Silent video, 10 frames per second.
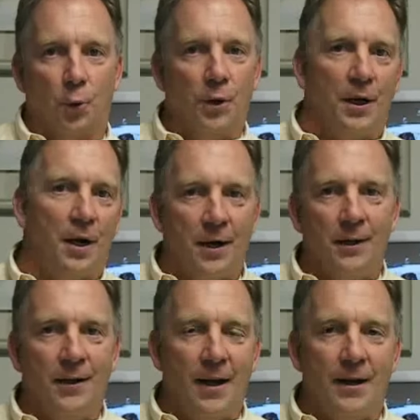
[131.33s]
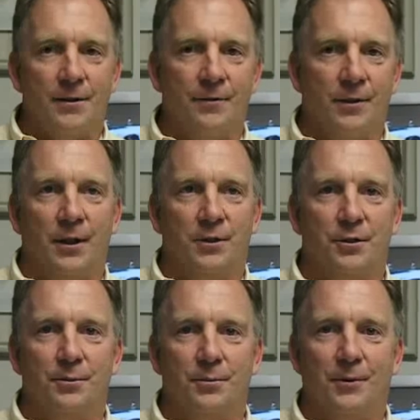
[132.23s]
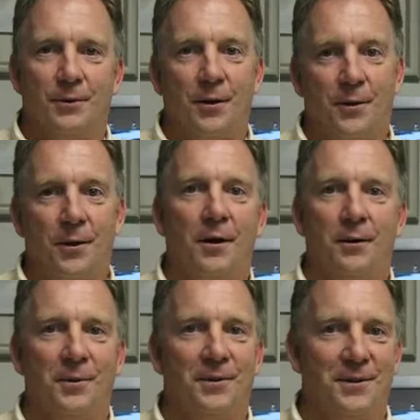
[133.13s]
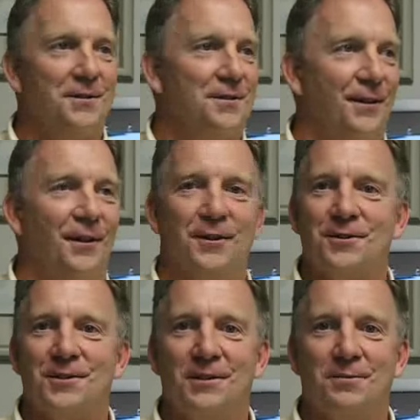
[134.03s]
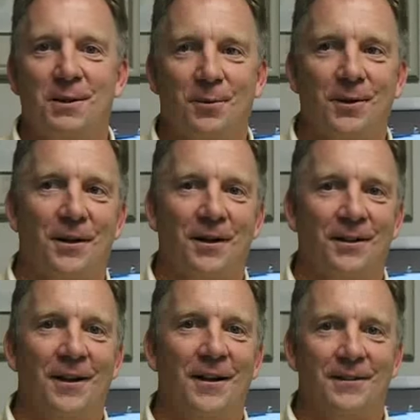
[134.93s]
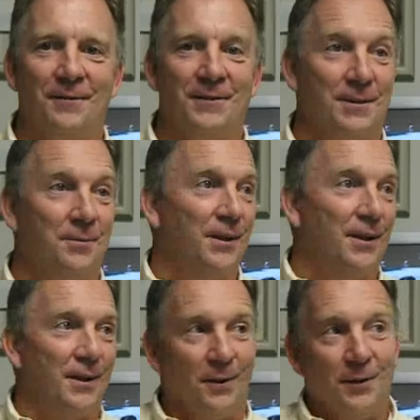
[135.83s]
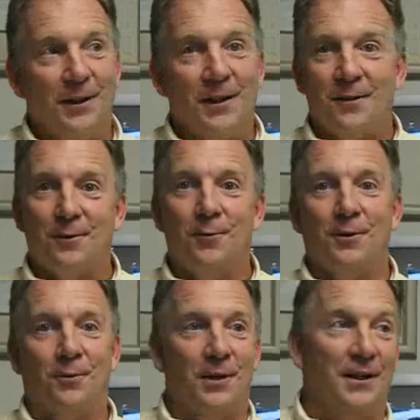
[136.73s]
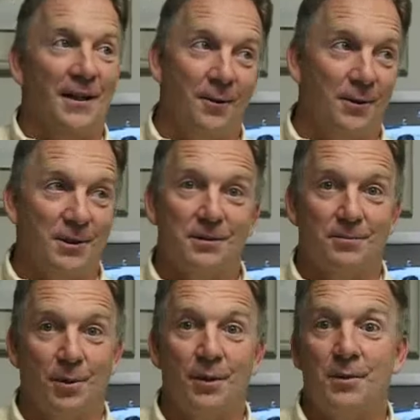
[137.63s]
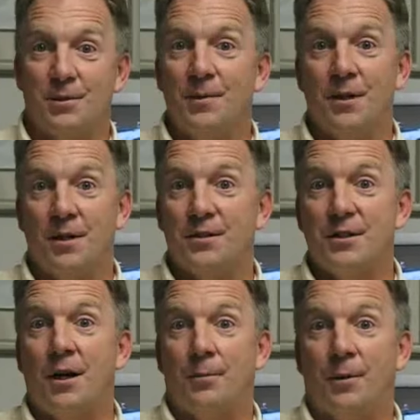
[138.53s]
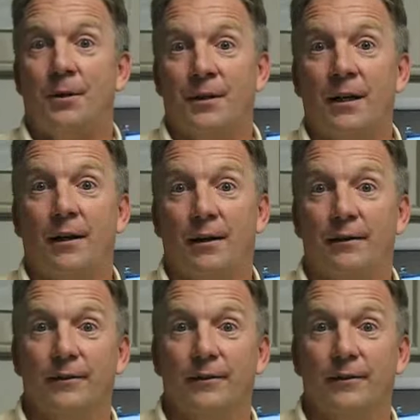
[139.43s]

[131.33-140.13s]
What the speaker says: really highly active election, I thought, but this election seems to be pretty highly active. As I'm looking out the window right now, it's pretty much been non-stop all day.